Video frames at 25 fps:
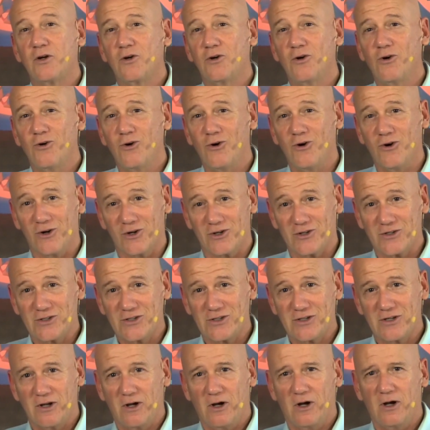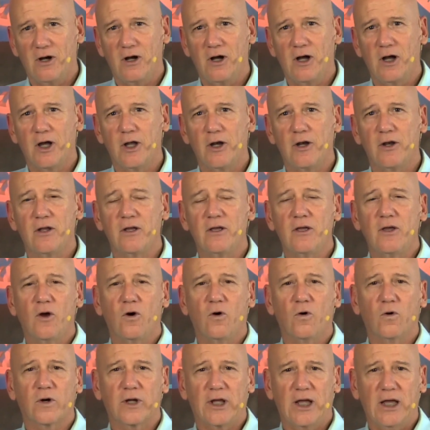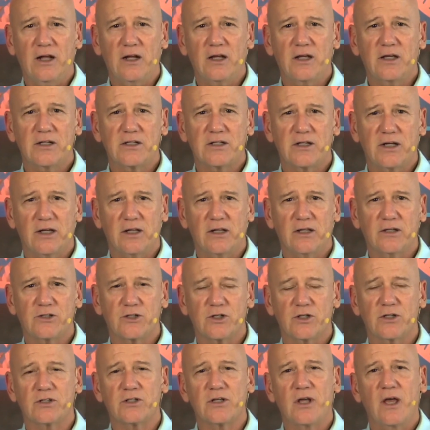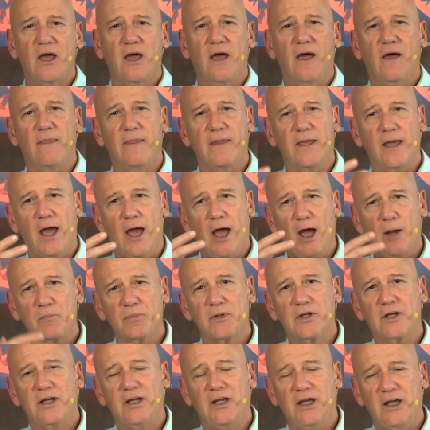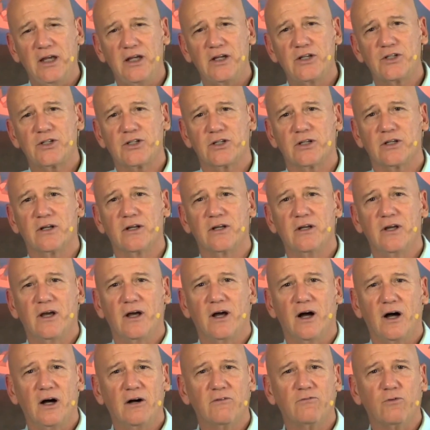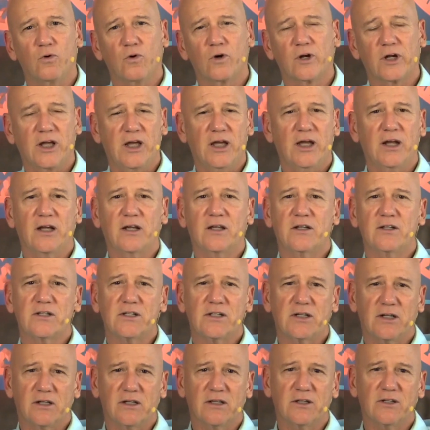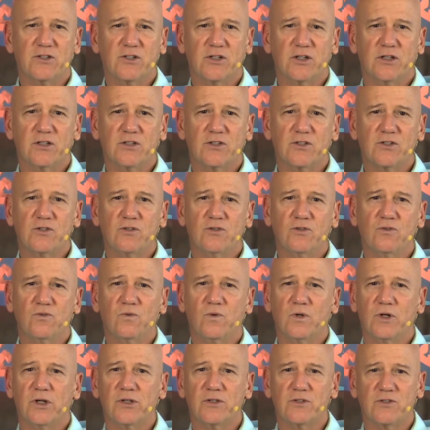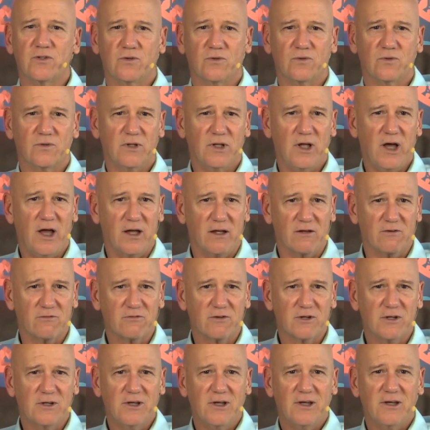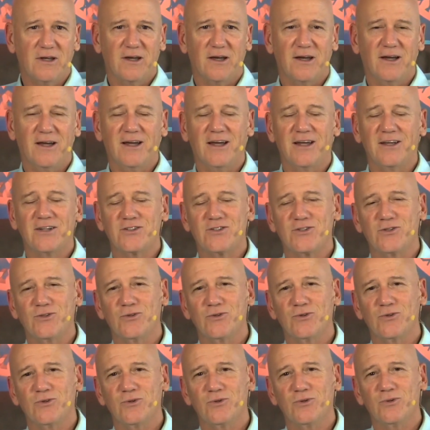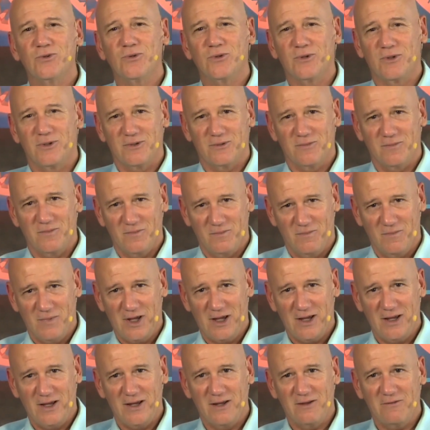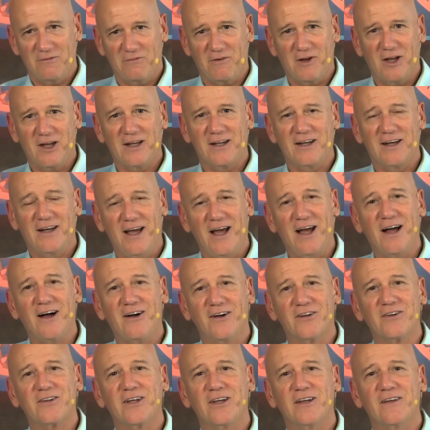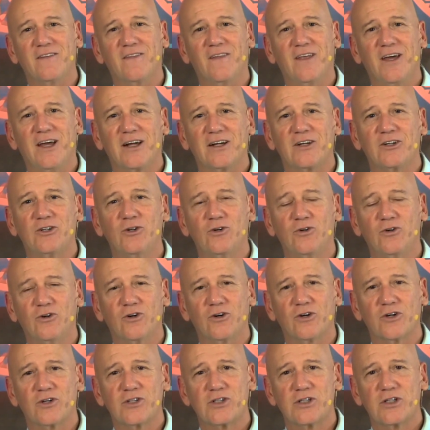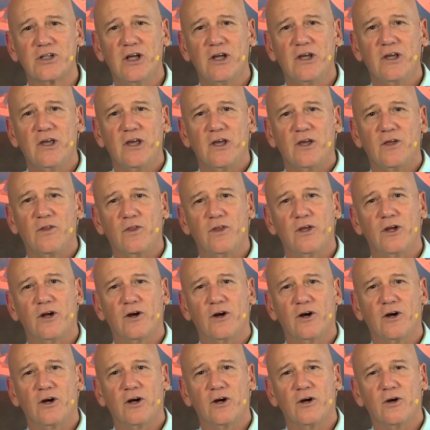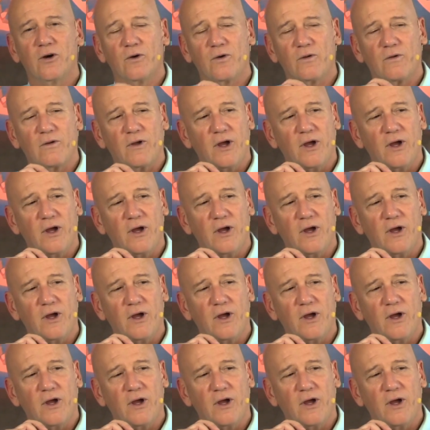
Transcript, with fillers: course on organic intelligence and the application of organic intelligence to one's own life. As you may find out in that course, there are